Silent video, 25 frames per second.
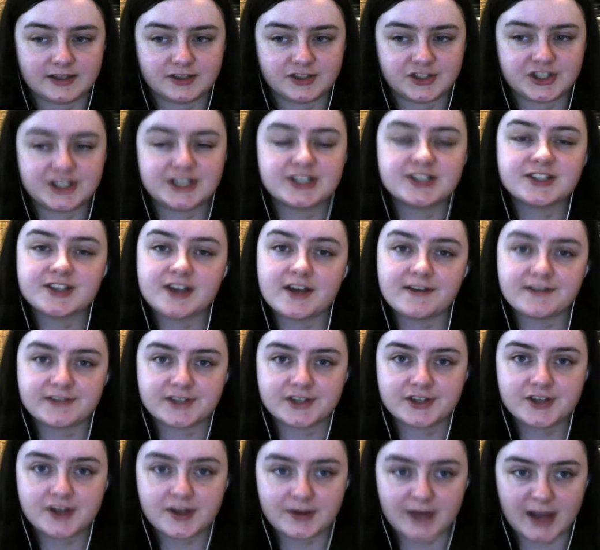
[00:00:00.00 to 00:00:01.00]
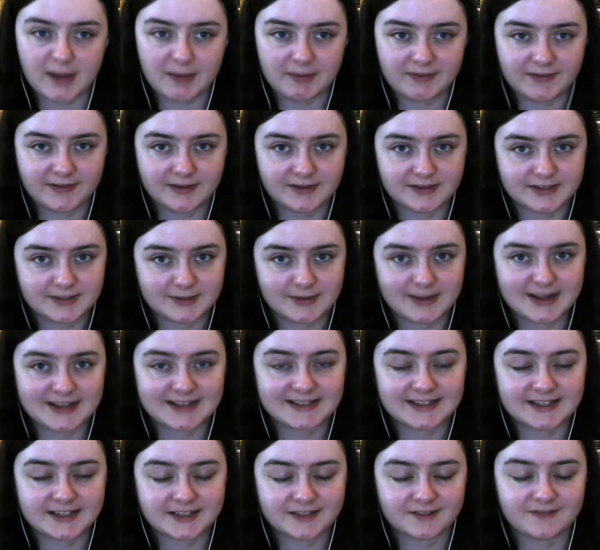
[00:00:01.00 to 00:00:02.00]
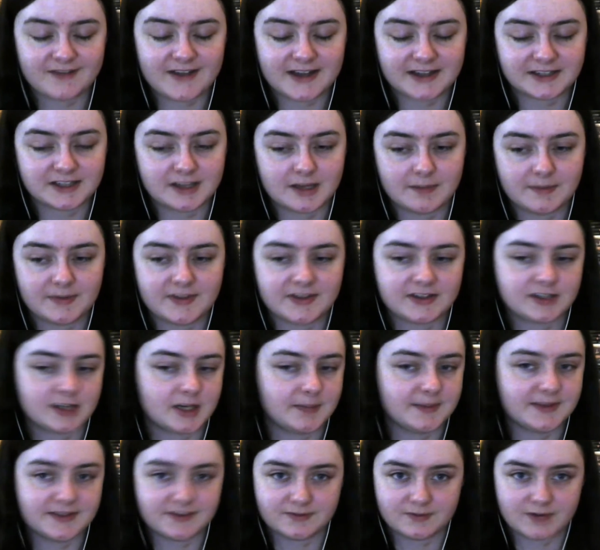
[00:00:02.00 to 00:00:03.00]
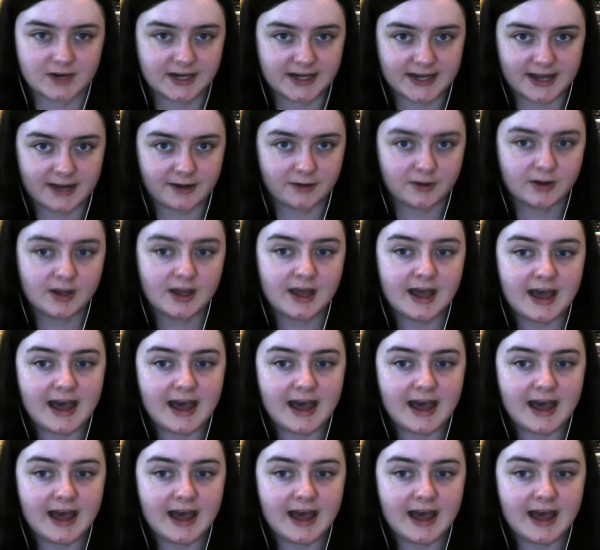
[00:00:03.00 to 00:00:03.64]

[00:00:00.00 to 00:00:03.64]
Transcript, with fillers: she deserves to know how he feels in a way because it does affect her, but the time isn't right now.